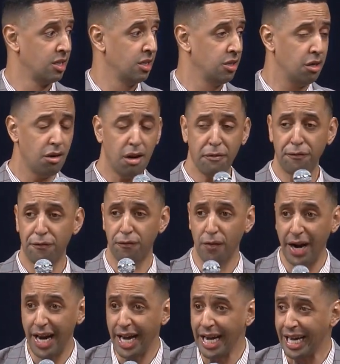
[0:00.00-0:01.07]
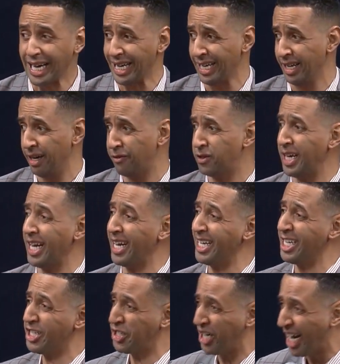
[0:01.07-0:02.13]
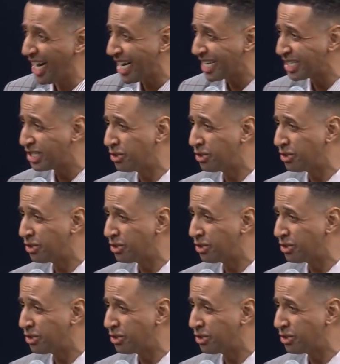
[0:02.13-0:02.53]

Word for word: You're afraid of taking a chance.